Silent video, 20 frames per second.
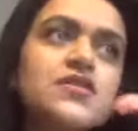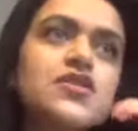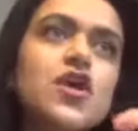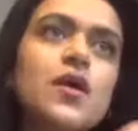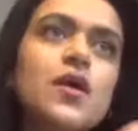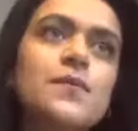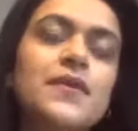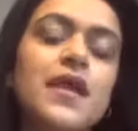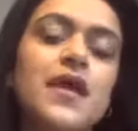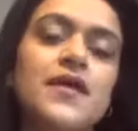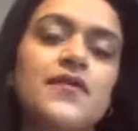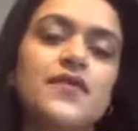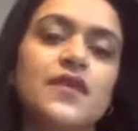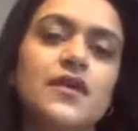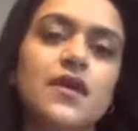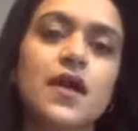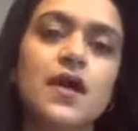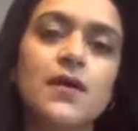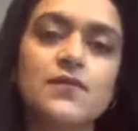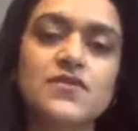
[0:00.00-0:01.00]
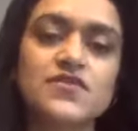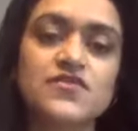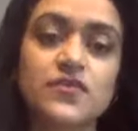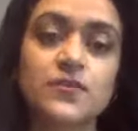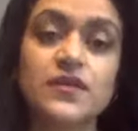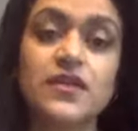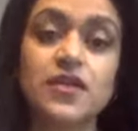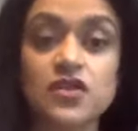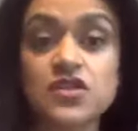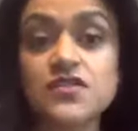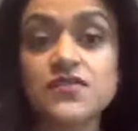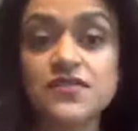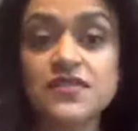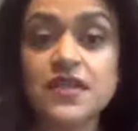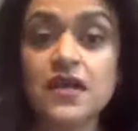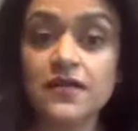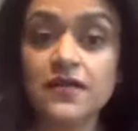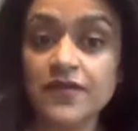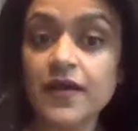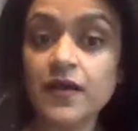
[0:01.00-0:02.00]
a top line that comes from a lot of
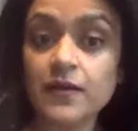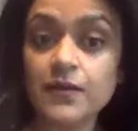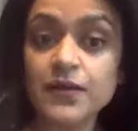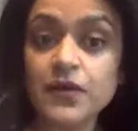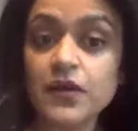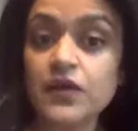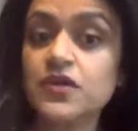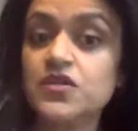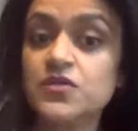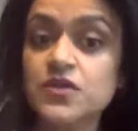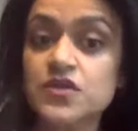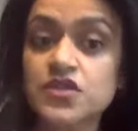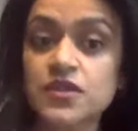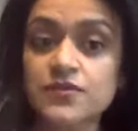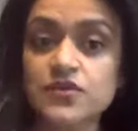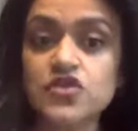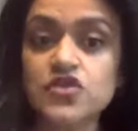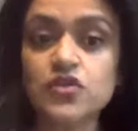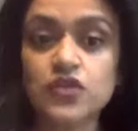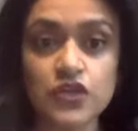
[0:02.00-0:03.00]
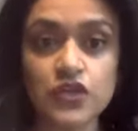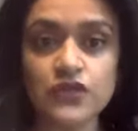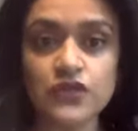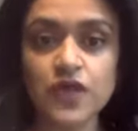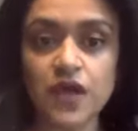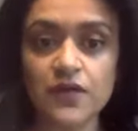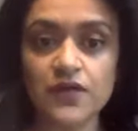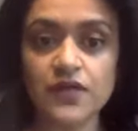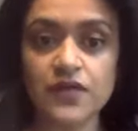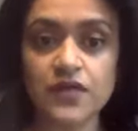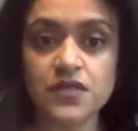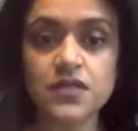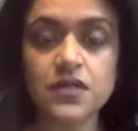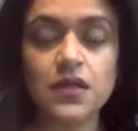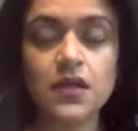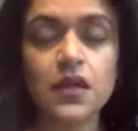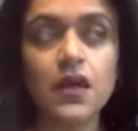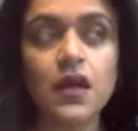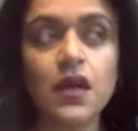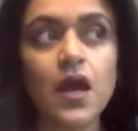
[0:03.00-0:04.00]
self-help books, which I'm sure you've covered,
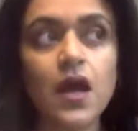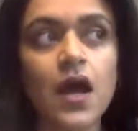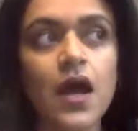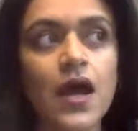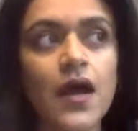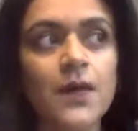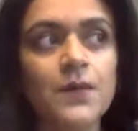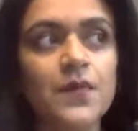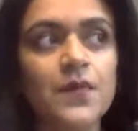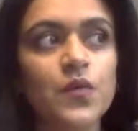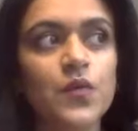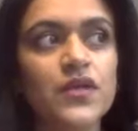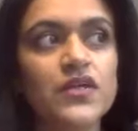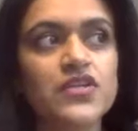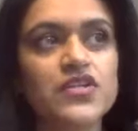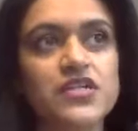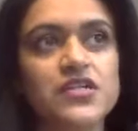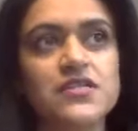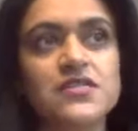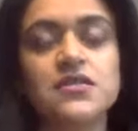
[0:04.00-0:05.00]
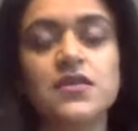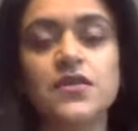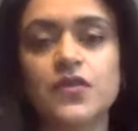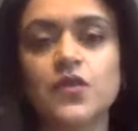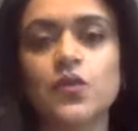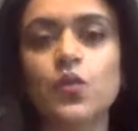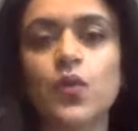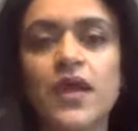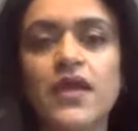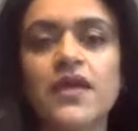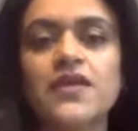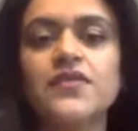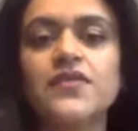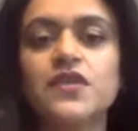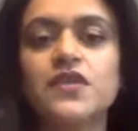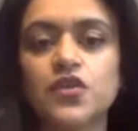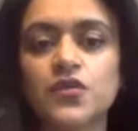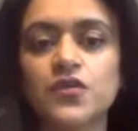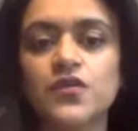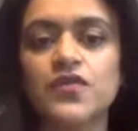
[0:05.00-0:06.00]
which is the way that you